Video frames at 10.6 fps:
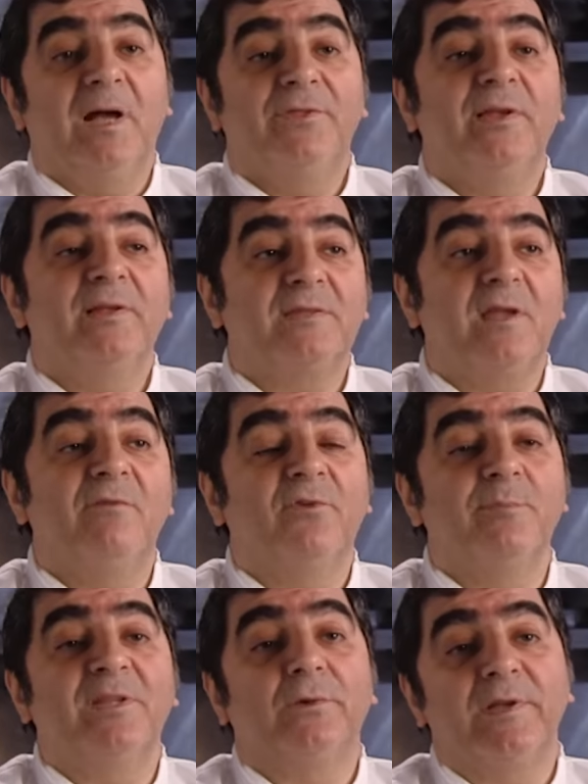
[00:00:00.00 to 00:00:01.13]
I think it's time for
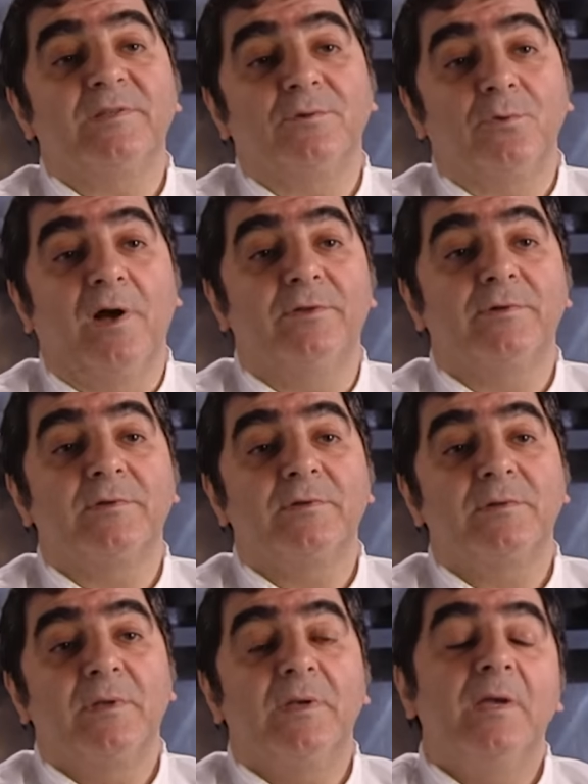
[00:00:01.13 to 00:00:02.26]
me to listen to others.
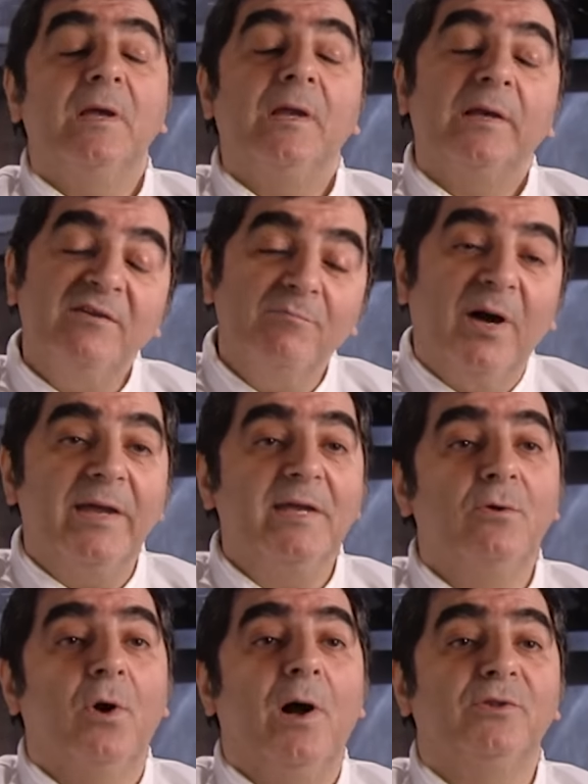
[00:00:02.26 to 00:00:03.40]
Leave my
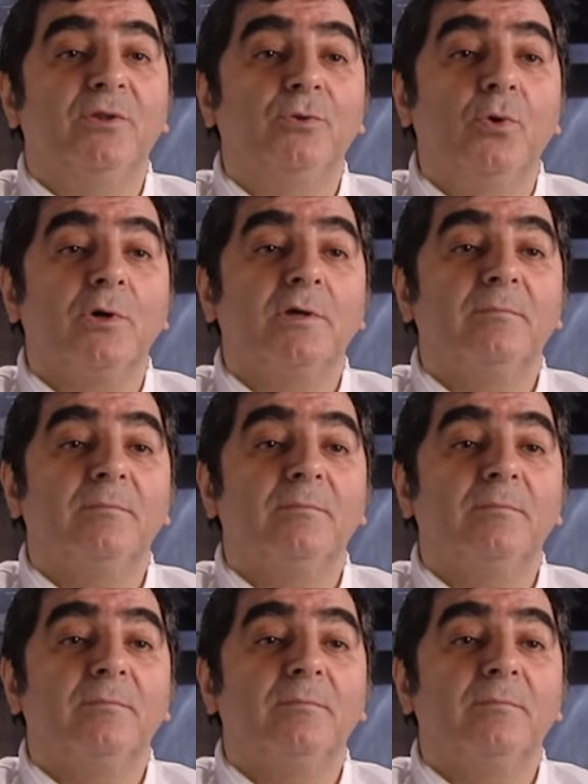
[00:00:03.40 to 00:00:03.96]
ego out the door.